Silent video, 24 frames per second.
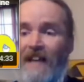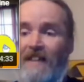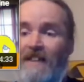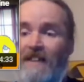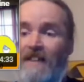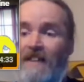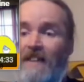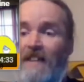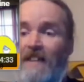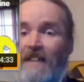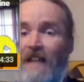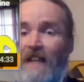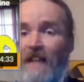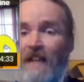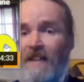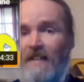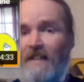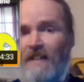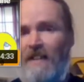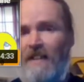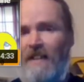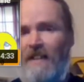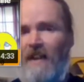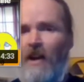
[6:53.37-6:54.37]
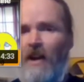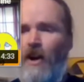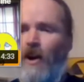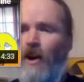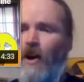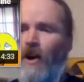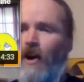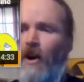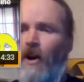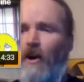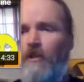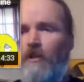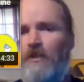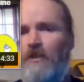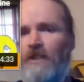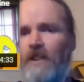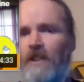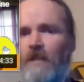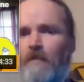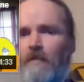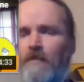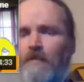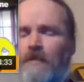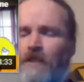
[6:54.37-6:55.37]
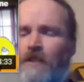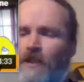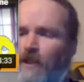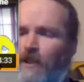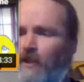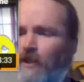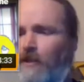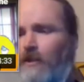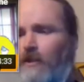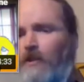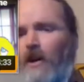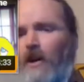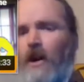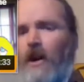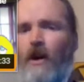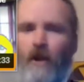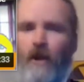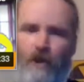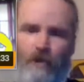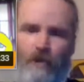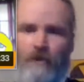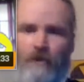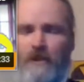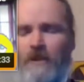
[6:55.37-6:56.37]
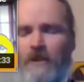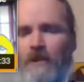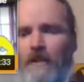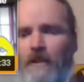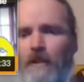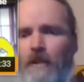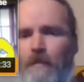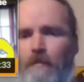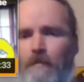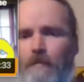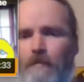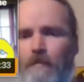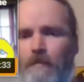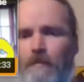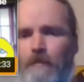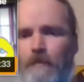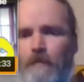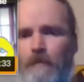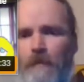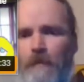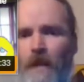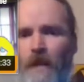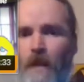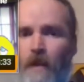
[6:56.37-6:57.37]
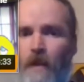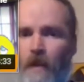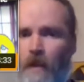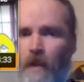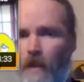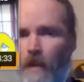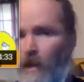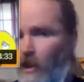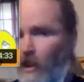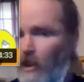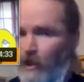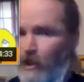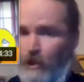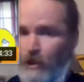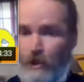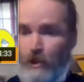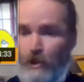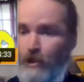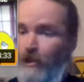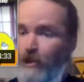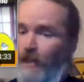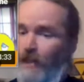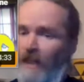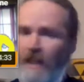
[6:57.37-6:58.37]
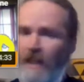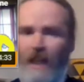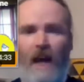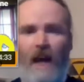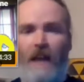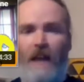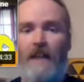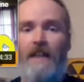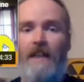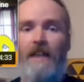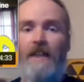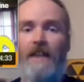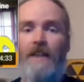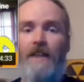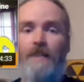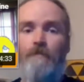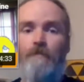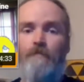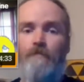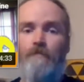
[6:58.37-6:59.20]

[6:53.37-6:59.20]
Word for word: Toxic to toxic, wholesome to wholesome. Good luck.